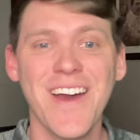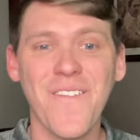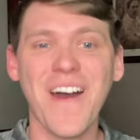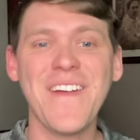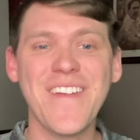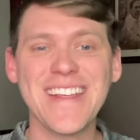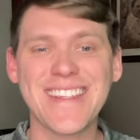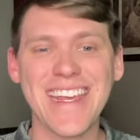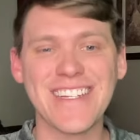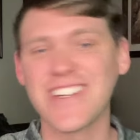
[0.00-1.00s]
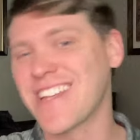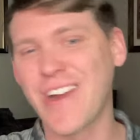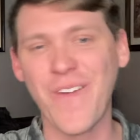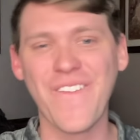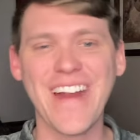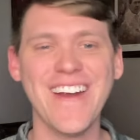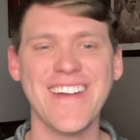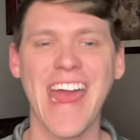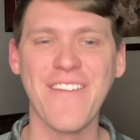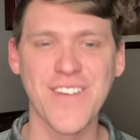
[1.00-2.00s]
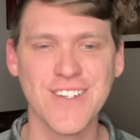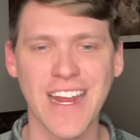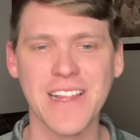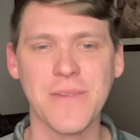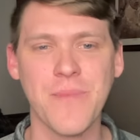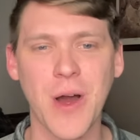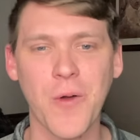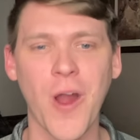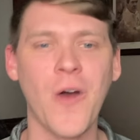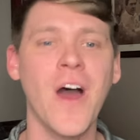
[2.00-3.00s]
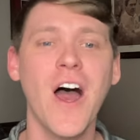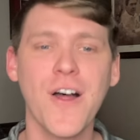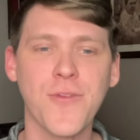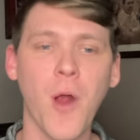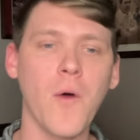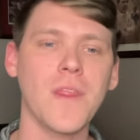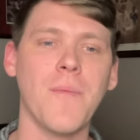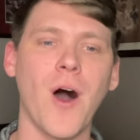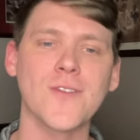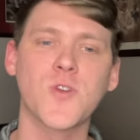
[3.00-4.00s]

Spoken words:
What did we see? Just a career day for Jalen Milroe throwing the ball.